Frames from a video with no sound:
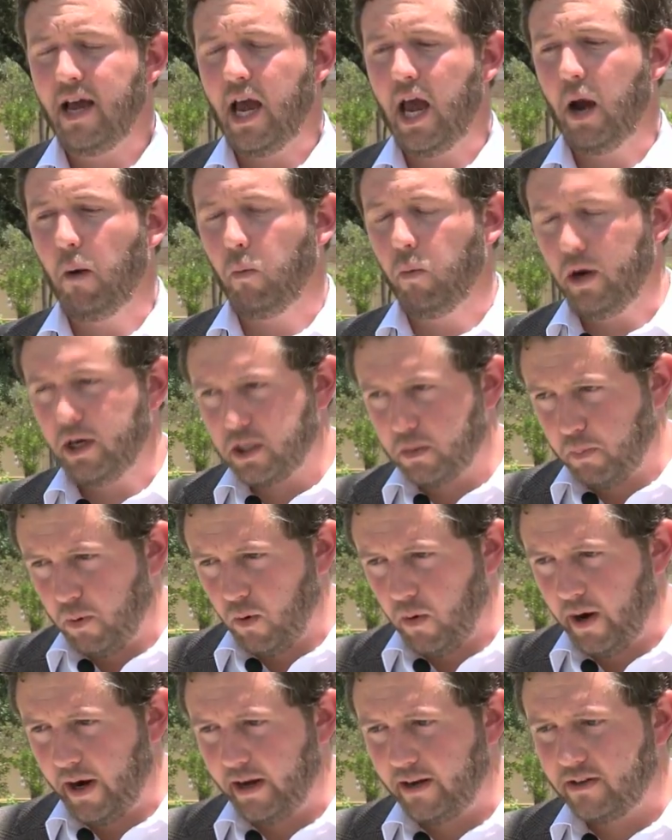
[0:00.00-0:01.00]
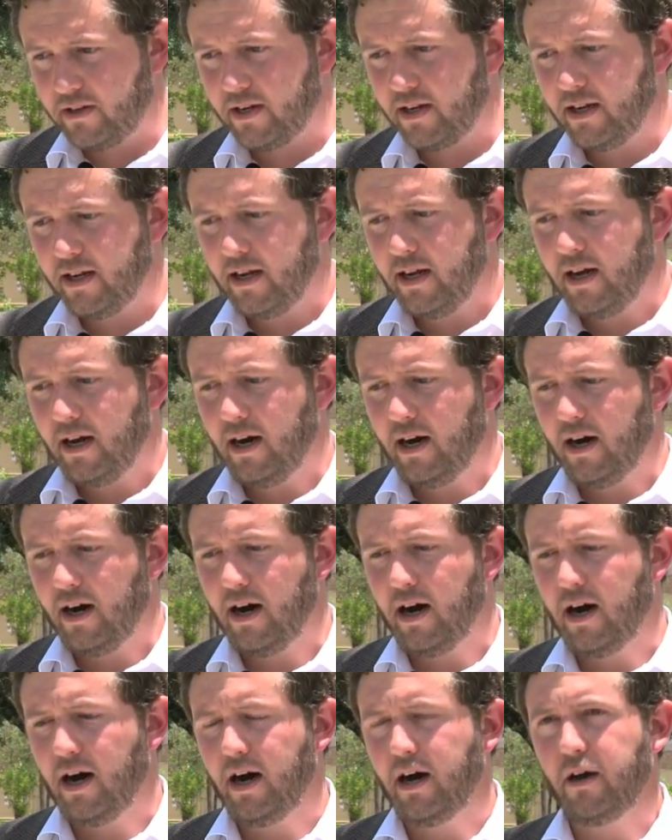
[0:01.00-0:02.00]
at which point
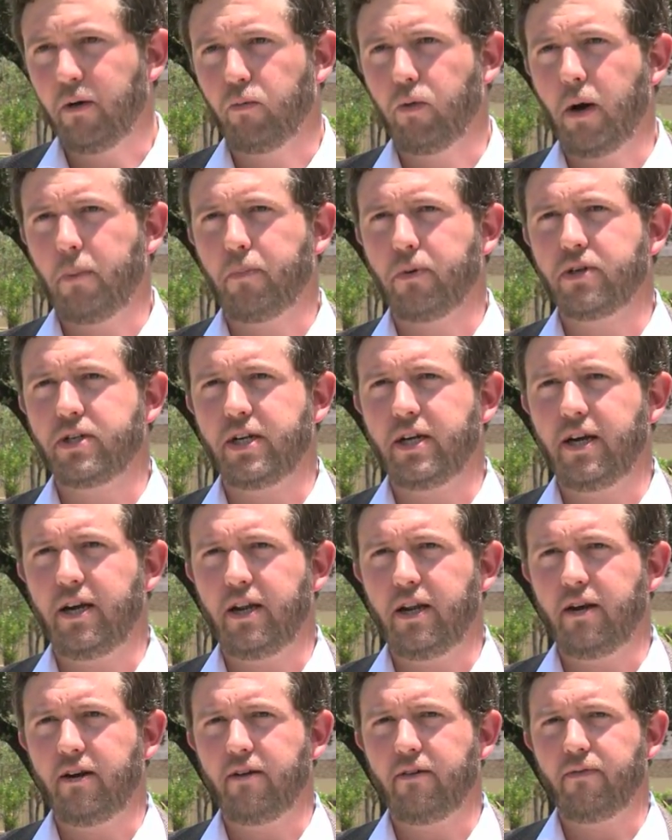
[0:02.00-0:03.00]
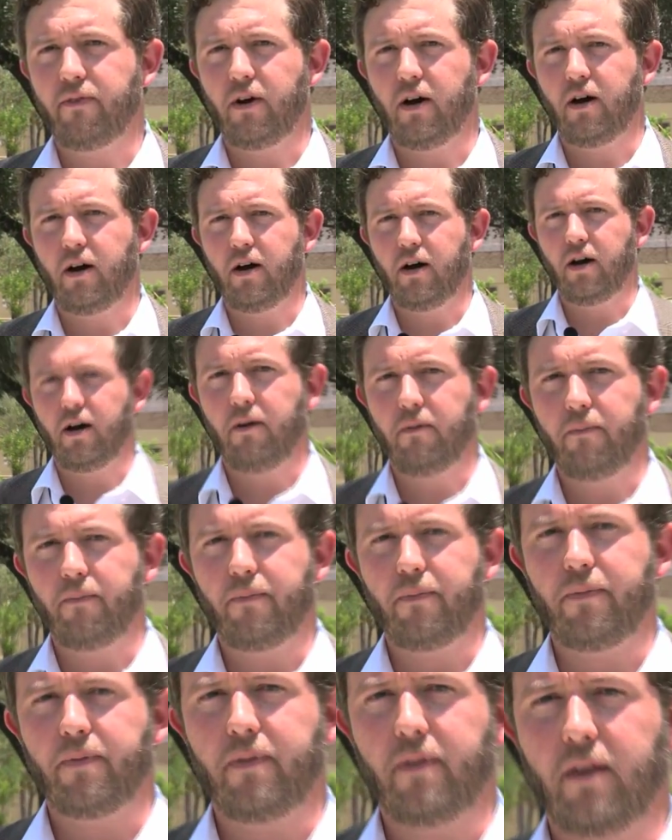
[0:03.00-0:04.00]
uh, Representative uh,
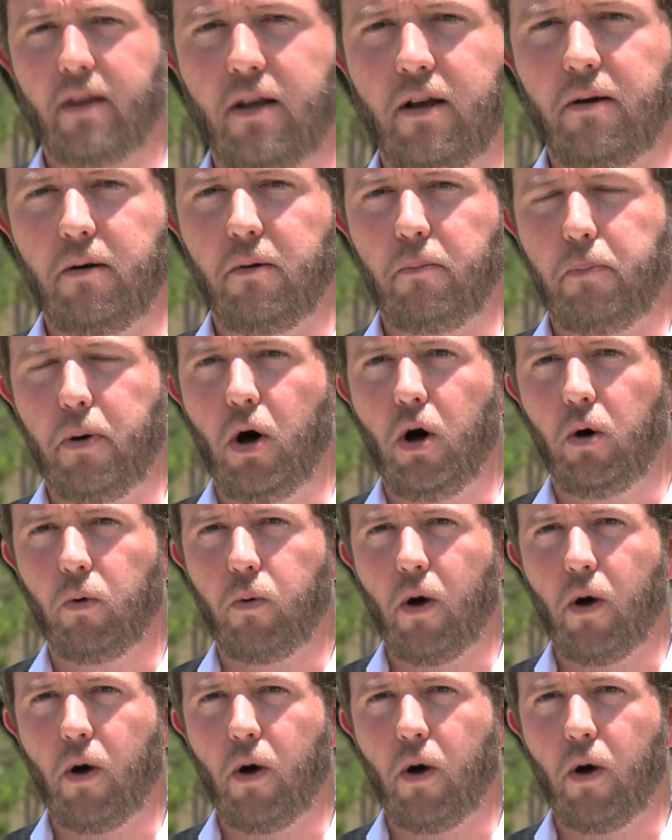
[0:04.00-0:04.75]
Paul